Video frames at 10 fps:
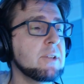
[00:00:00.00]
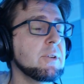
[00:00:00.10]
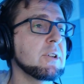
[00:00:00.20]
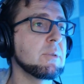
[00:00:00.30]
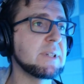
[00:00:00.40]
You
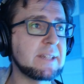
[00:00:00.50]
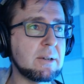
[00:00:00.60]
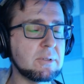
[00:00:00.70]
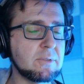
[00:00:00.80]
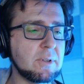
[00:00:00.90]
can always
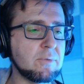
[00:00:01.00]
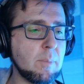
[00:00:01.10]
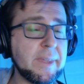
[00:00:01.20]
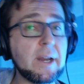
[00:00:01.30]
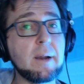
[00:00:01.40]
download it
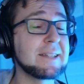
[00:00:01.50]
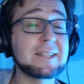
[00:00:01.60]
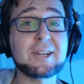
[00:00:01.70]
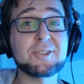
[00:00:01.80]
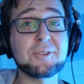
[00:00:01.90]
from there.
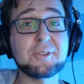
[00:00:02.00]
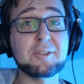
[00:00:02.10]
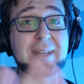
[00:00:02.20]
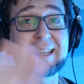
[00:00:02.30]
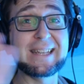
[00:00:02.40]
There's also
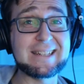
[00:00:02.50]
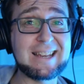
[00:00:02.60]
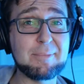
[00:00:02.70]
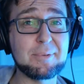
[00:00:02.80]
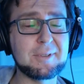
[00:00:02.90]
going to be a GitHub.